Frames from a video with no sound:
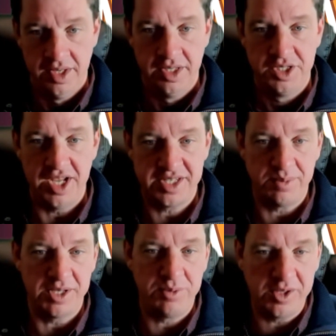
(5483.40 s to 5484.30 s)
Jess,
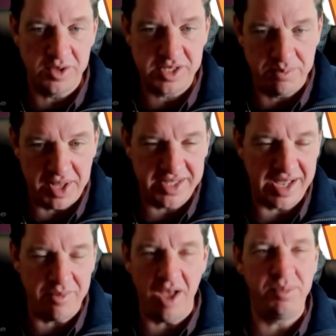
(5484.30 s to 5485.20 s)
must be close to
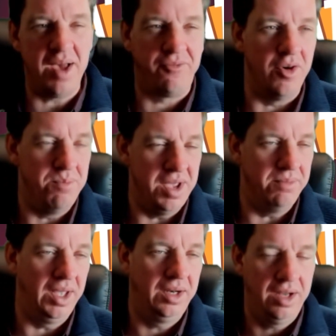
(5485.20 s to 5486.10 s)
bedtime. I'll be up for a bit,
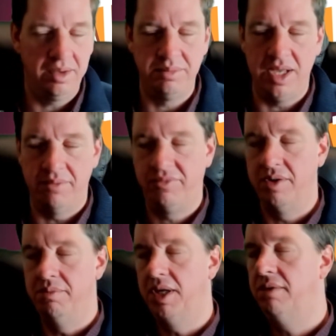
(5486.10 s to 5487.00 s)
man. I'll be up for
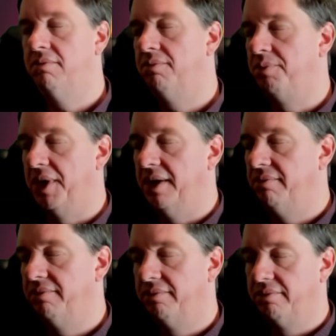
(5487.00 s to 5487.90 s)
a bit. But
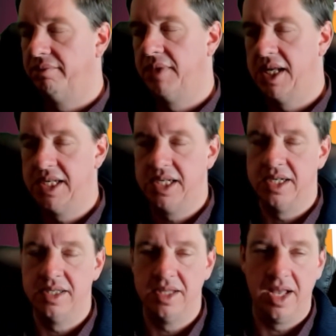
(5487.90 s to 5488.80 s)
I
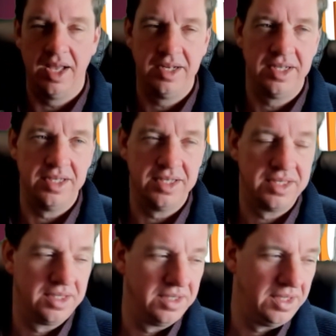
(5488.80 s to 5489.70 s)
didn't
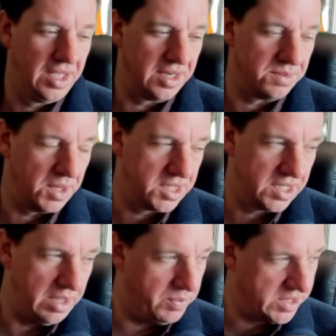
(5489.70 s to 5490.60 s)
get as much
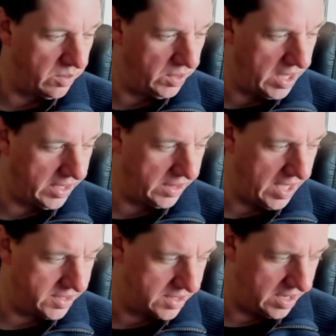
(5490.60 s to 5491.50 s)
sleep as I would like
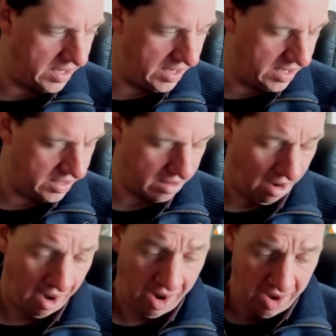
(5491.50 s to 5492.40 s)
last night, and
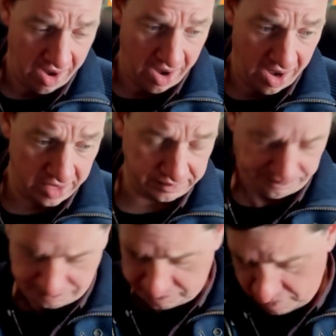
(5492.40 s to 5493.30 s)

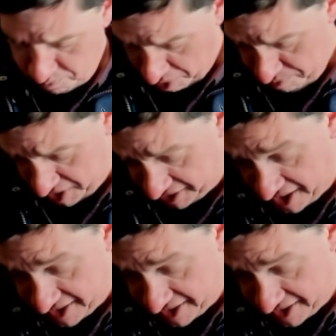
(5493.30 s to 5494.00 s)
been pissy as